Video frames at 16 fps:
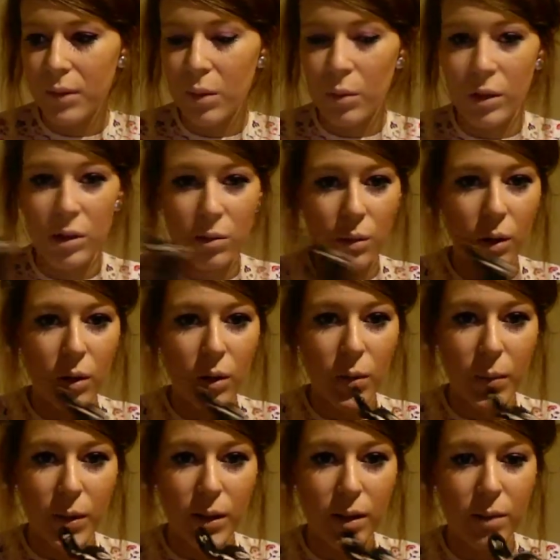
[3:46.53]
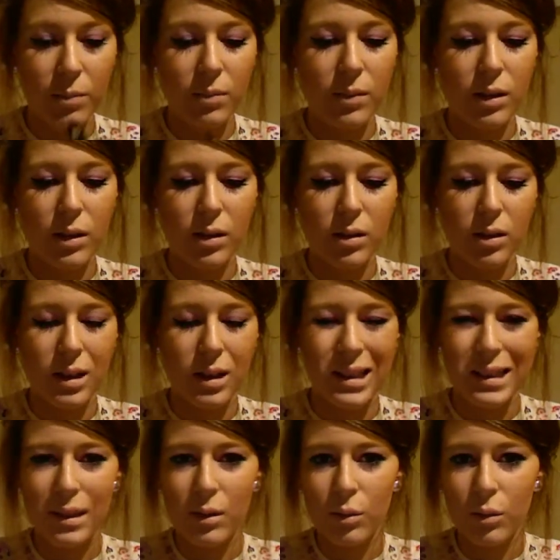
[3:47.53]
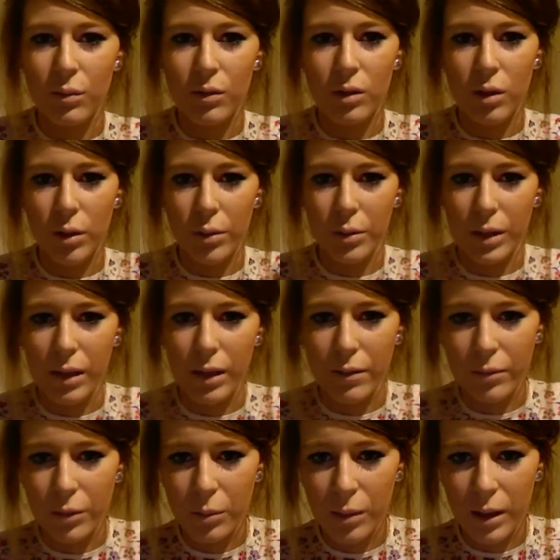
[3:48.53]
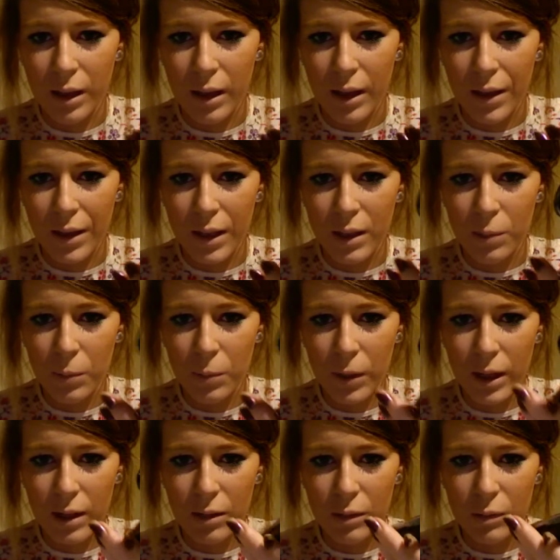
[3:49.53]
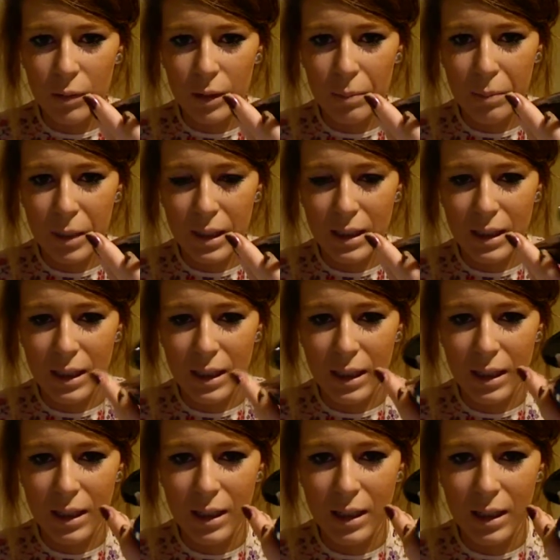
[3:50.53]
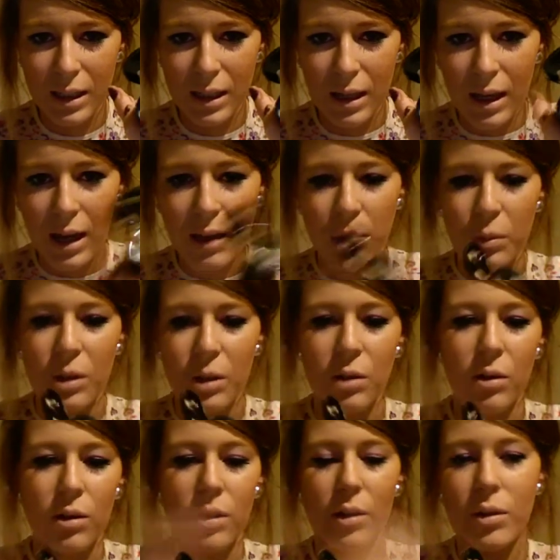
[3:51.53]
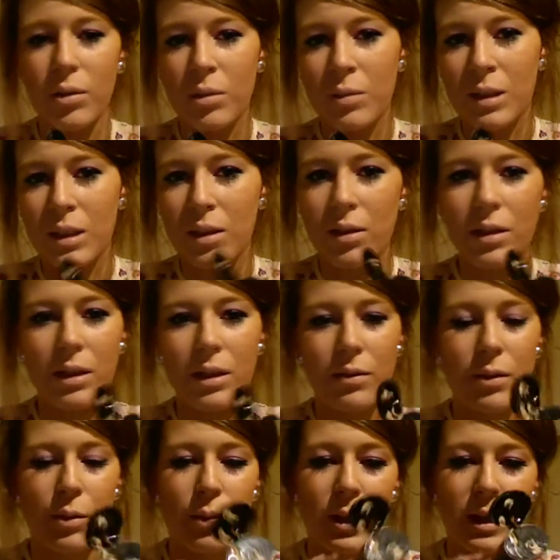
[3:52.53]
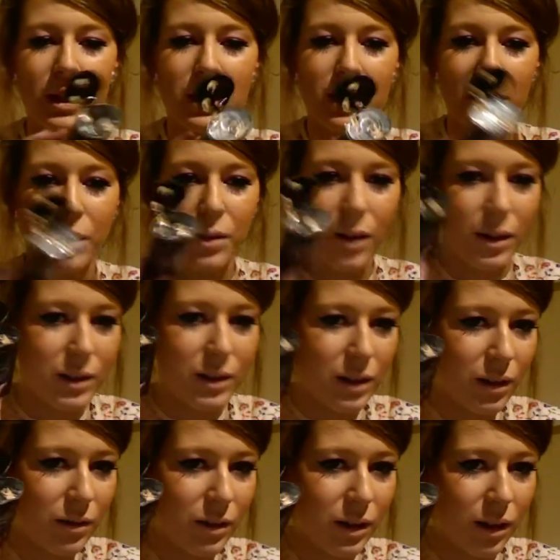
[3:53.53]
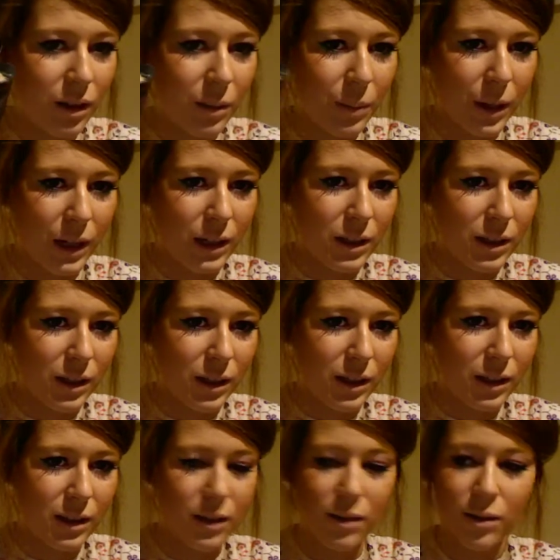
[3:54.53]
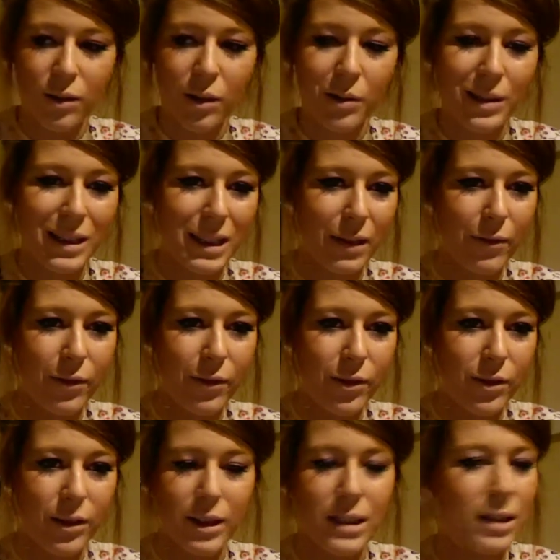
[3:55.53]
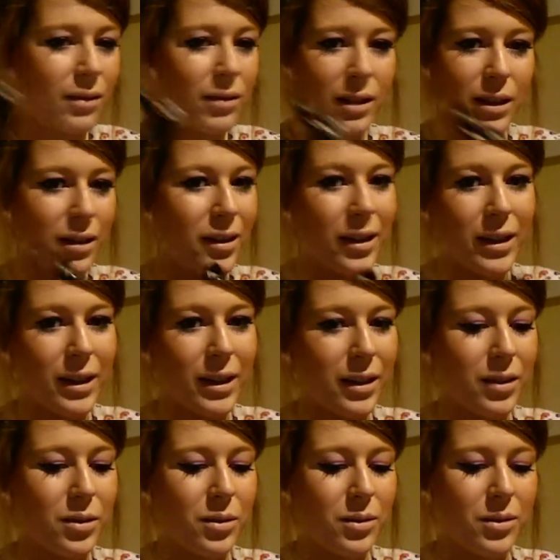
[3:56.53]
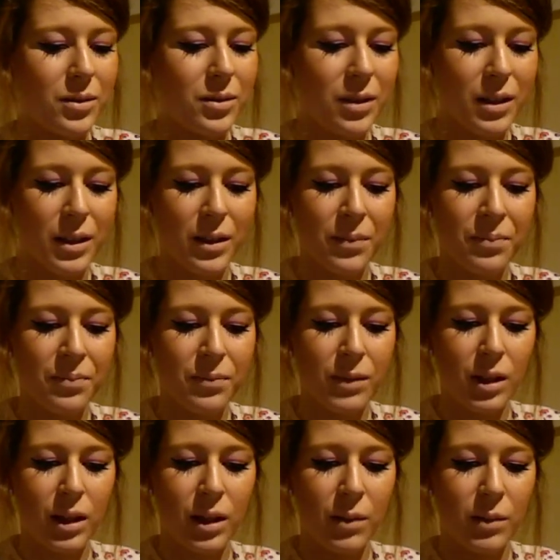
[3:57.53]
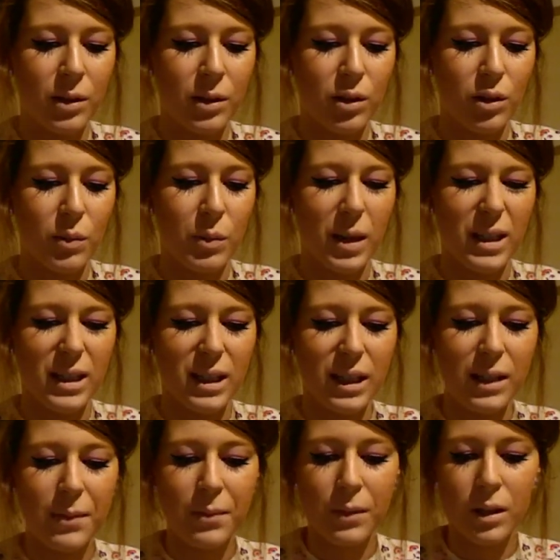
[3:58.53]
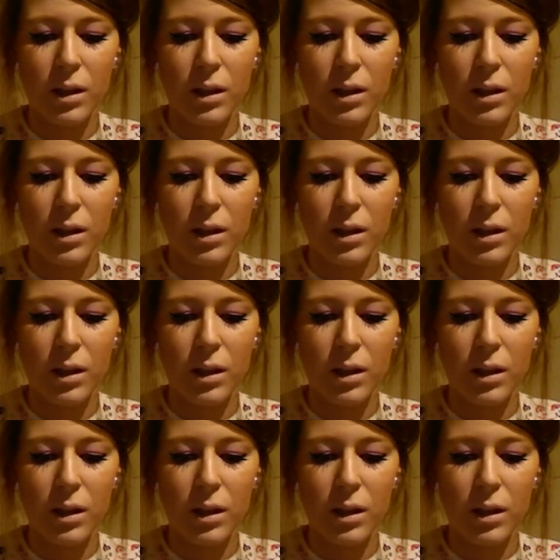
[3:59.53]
when you open them, it sort of goes everywhere, and that's why it looks really messy. And then when you close them, it goes everywhere, so I don't really like the packaging. Although it's different, I don't really like it at all. It's just messy.